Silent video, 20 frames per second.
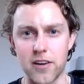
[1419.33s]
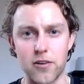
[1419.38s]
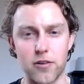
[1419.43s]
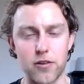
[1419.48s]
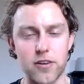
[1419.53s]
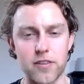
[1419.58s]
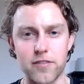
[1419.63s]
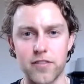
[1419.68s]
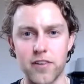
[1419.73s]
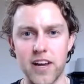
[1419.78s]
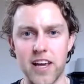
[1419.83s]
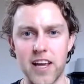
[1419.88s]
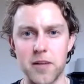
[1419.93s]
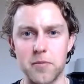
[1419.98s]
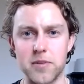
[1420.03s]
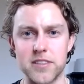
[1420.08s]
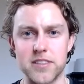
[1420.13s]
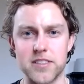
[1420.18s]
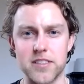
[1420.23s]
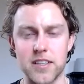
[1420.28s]
or looking for
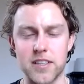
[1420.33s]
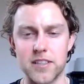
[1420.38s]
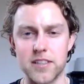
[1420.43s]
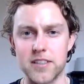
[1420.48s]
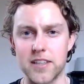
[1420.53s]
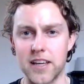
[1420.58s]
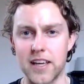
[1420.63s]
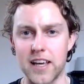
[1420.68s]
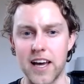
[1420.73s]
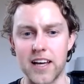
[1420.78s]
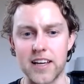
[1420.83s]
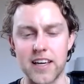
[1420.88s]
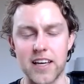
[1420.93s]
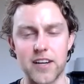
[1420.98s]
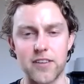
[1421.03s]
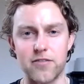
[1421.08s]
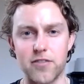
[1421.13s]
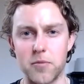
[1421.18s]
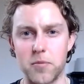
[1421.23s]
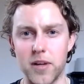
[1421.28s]
ailments and they can't
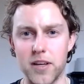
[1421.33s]
get it from